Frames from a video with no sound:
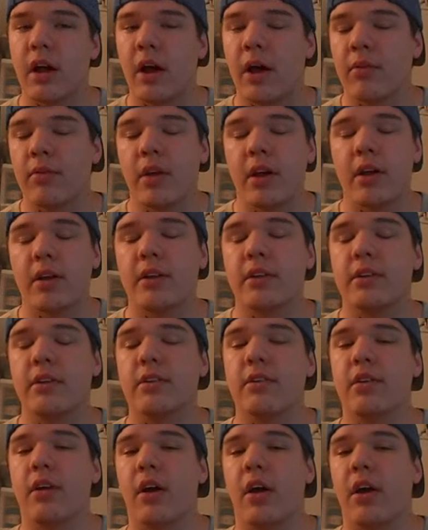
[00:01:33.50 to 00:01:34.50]
I'm not
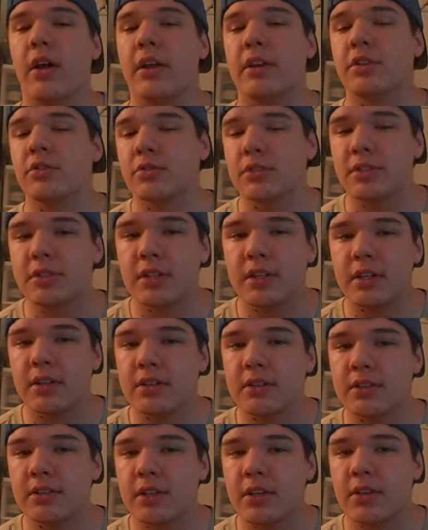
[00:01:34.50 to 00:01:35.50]
interested
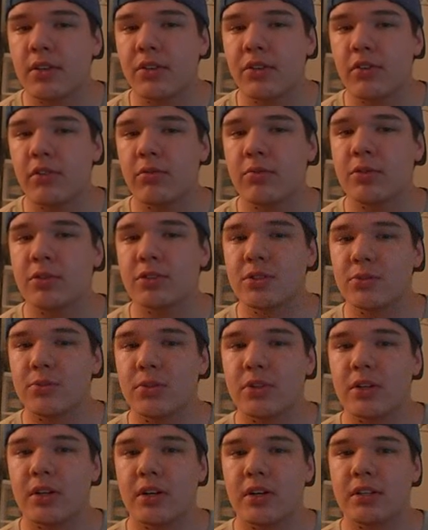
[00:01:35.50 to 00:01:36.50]
in the State of the Union, mostly
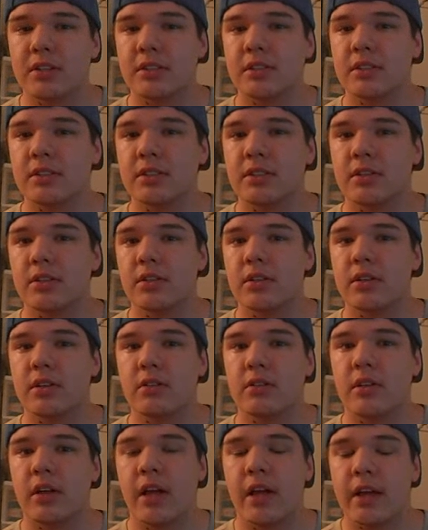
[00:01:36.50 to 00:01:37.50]
because
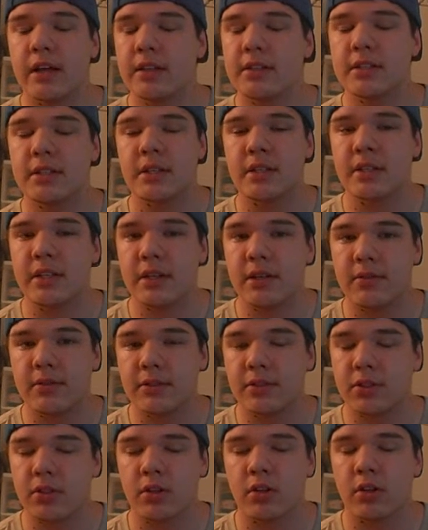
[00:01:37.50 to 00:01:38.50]
A, is at the end of
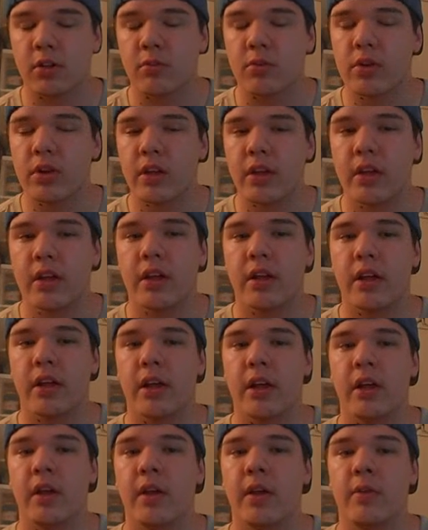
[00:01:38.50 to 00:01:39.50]
his term,
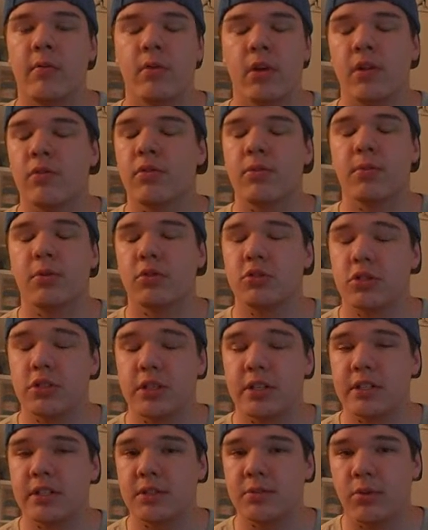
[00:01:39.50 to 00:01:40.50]
and whatever
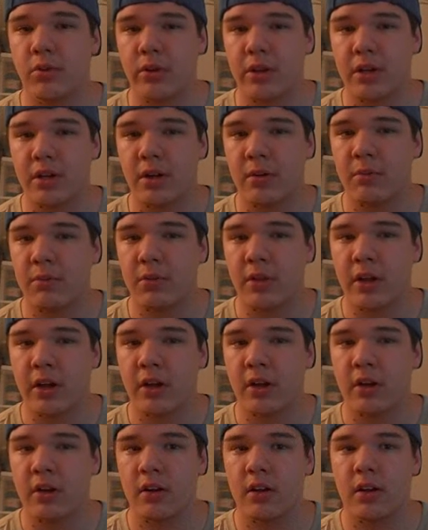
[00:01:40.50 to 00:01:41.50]
bullshit he's putting up
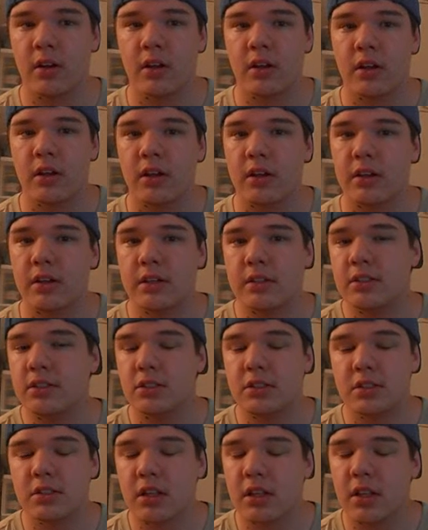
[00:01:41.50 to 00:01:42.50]
there, it's
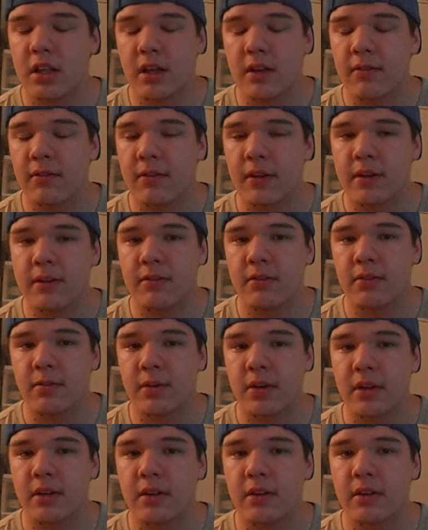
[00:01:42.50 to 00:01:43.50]
just not that effective to
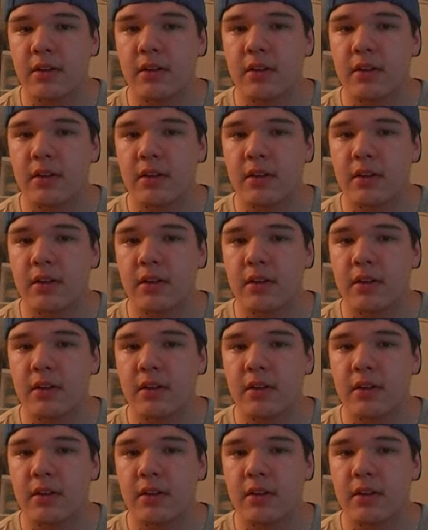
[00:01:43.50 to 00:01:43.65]
me.